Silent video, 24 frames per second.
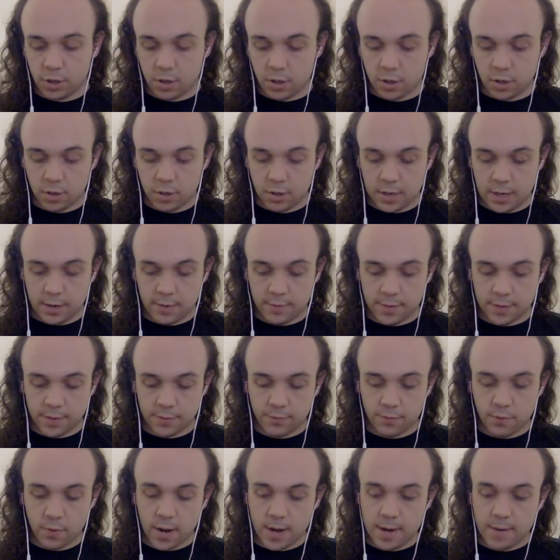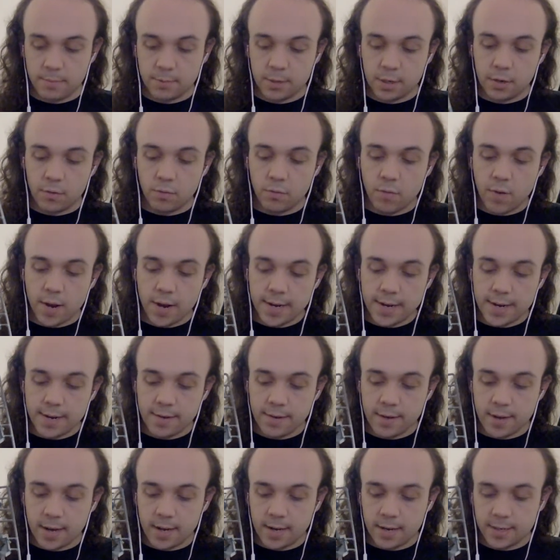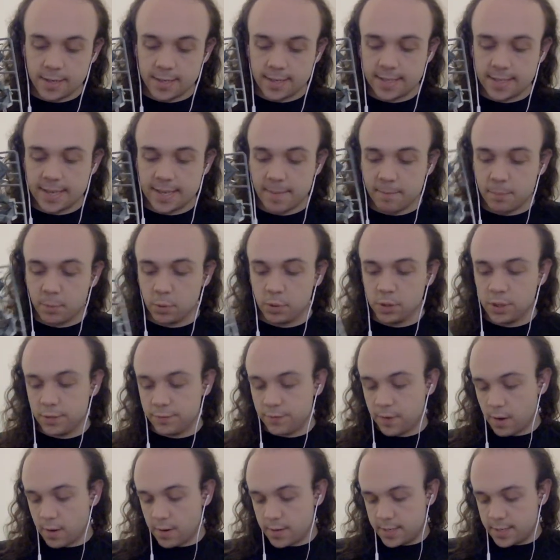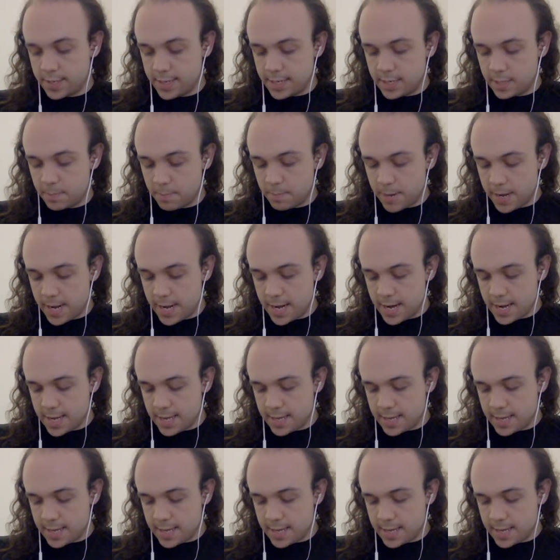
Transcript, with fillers: out of its frames and ready and assembled as far as needs be.